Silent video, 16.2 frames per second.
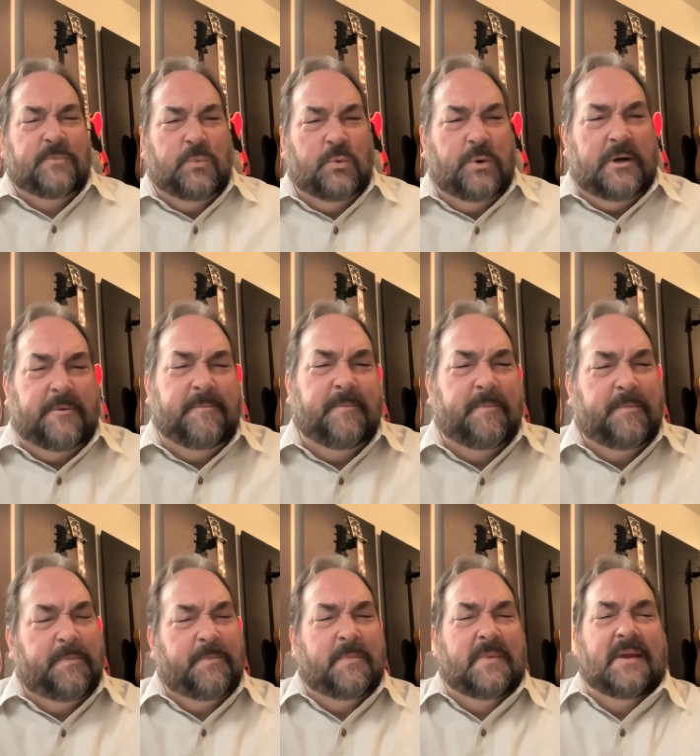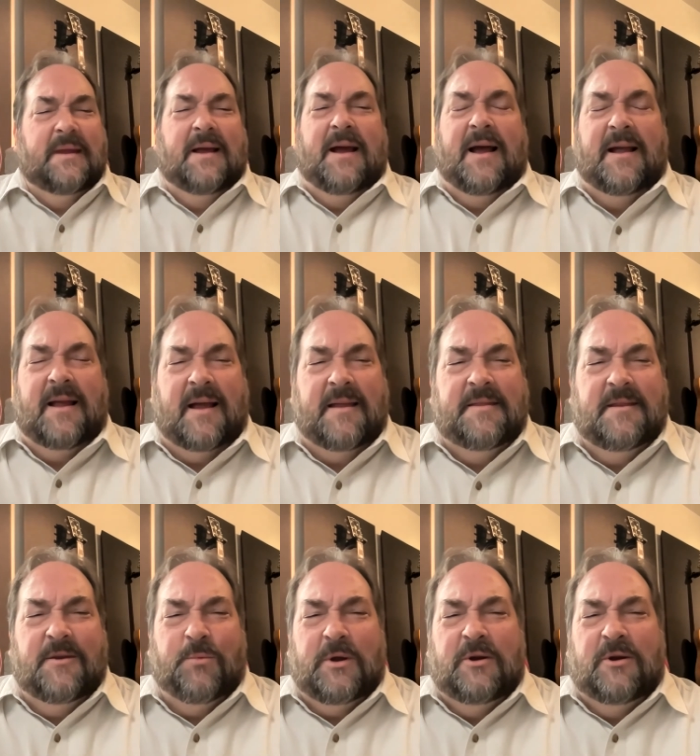Well, I, I
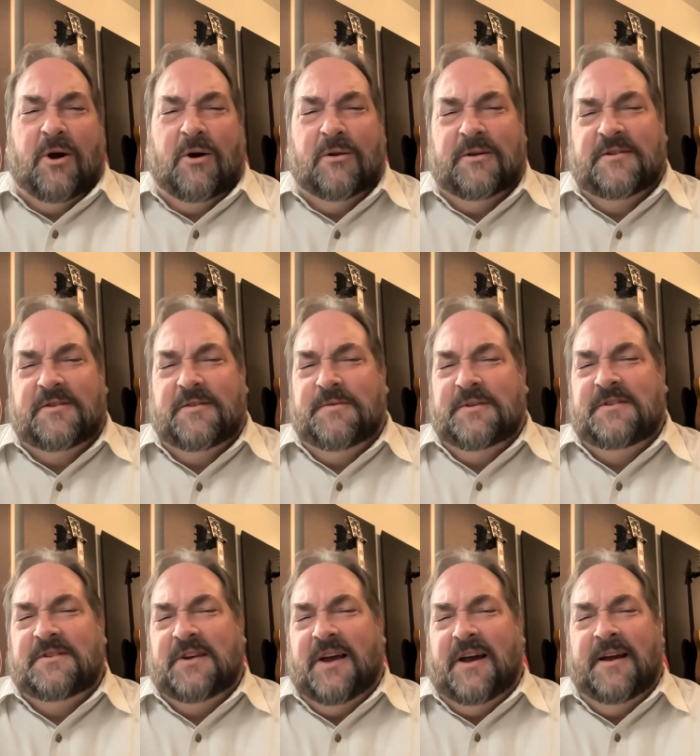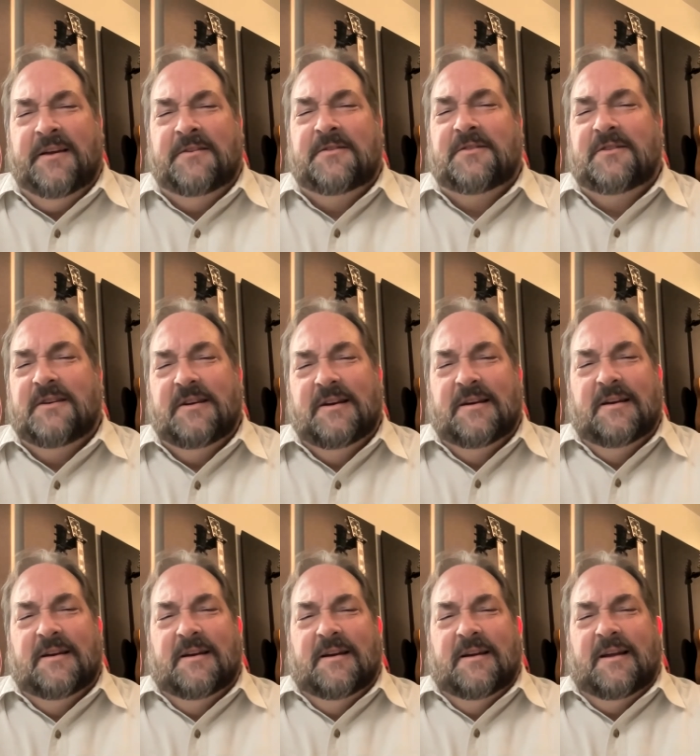think regardless of the size,
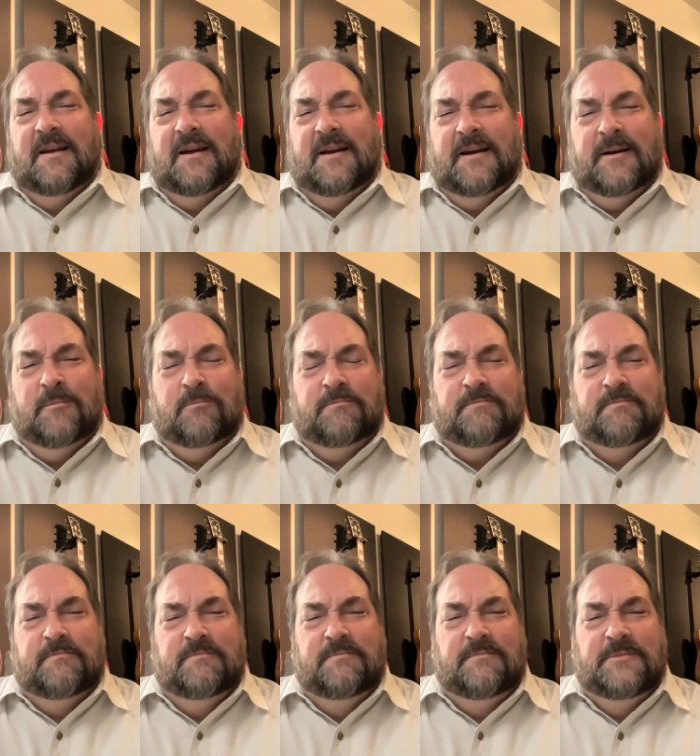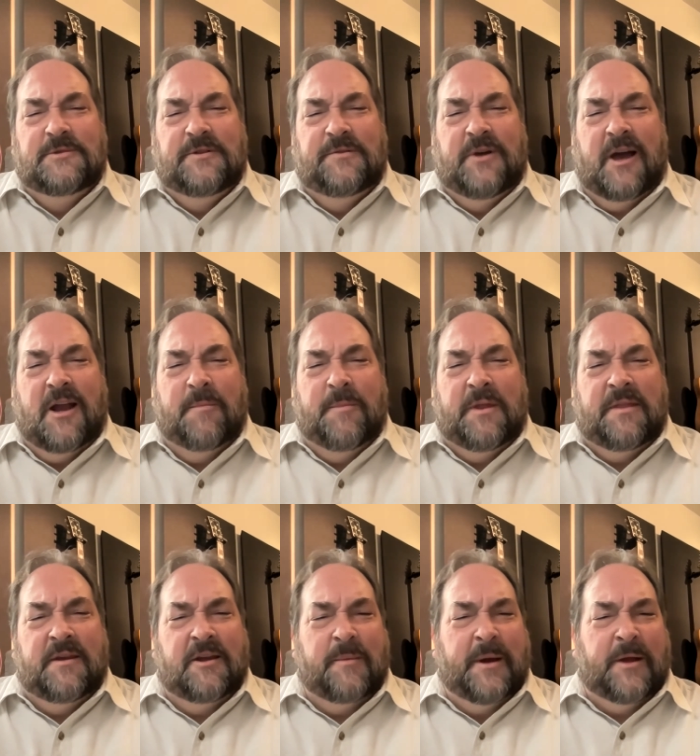um, you've got to be
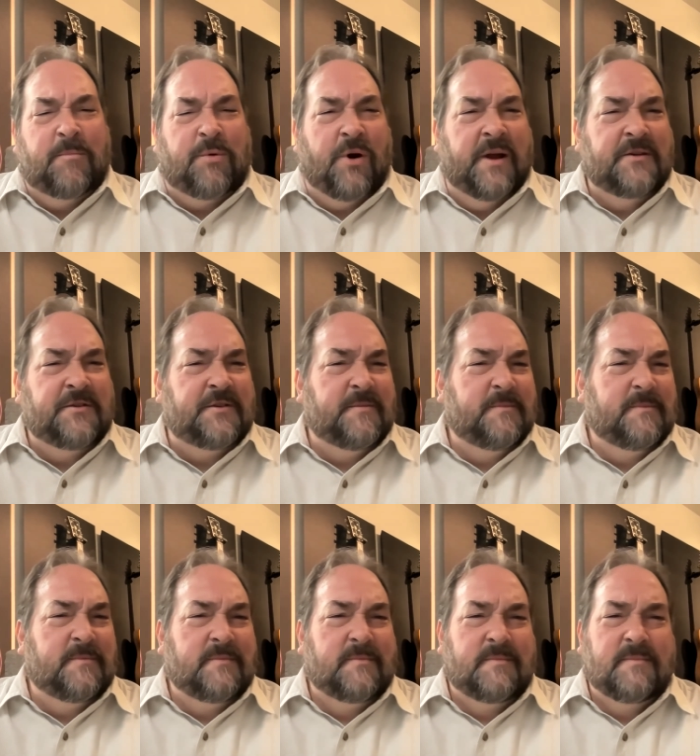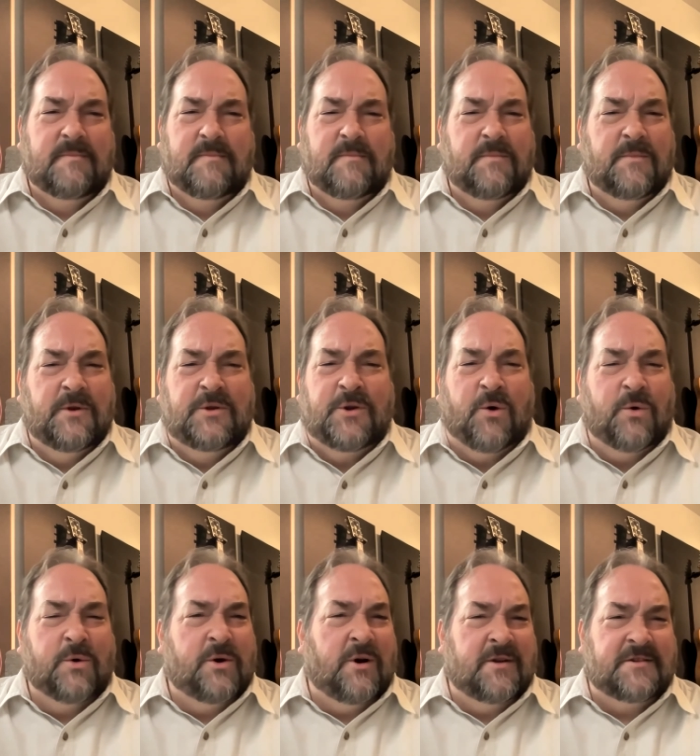thinking about price, the
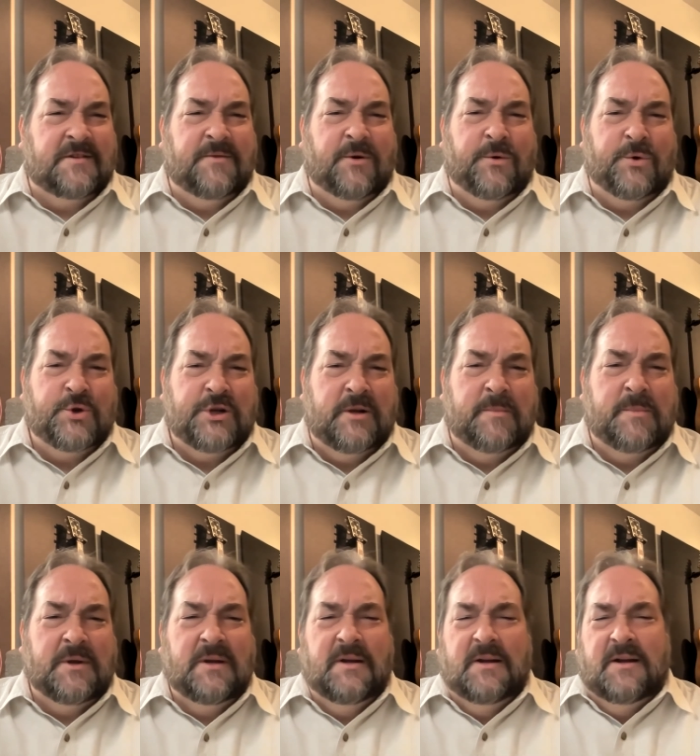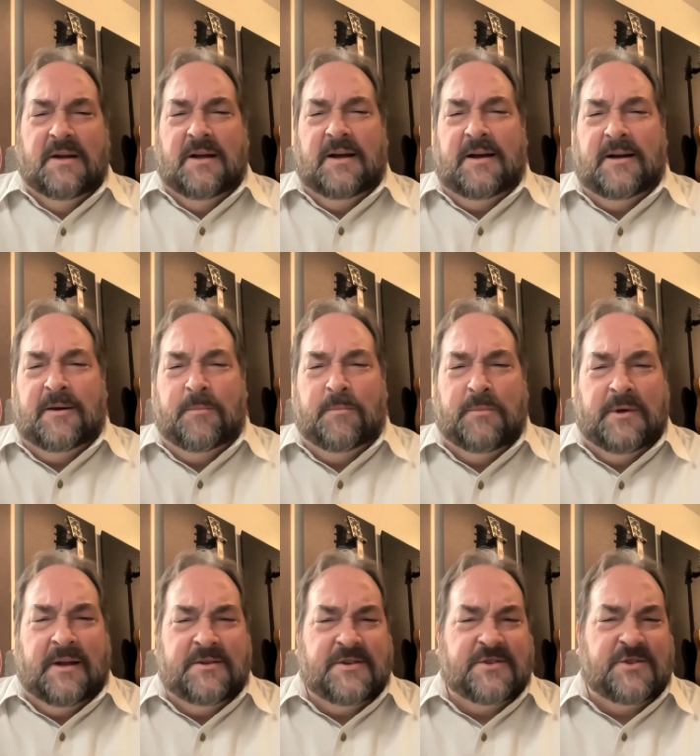total cost of ownership, um,
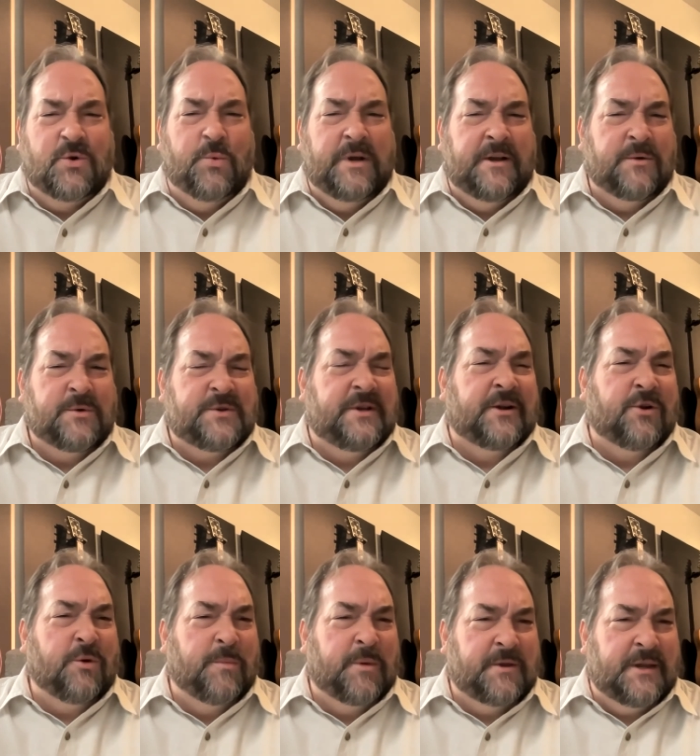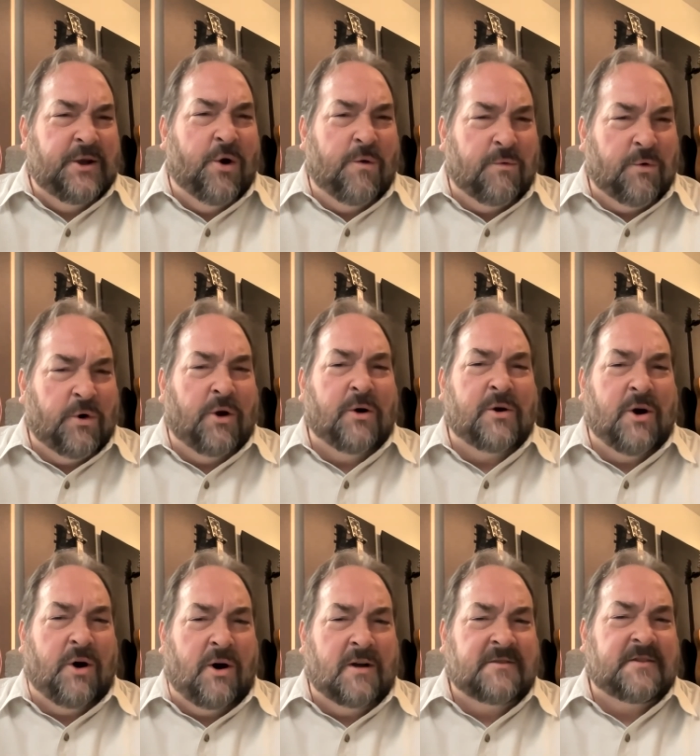not just the window sticker, but the overall
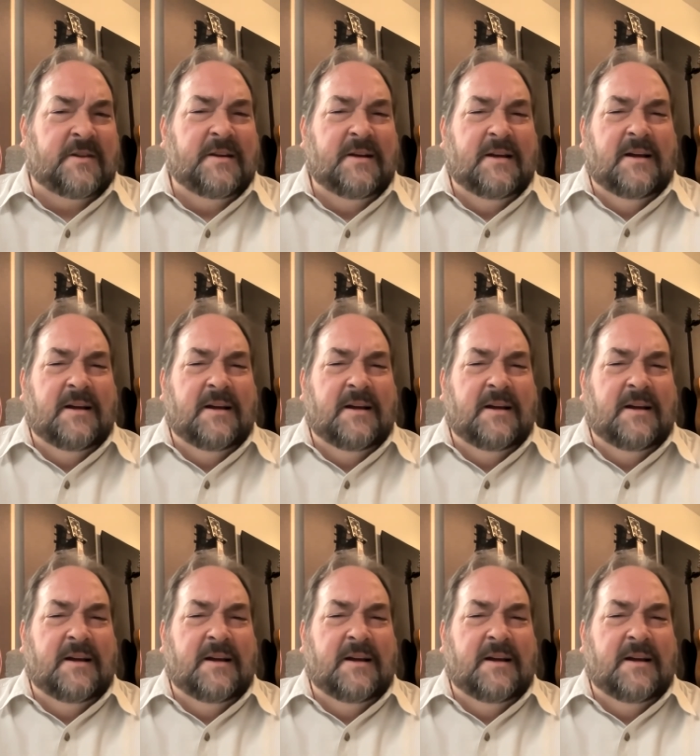cost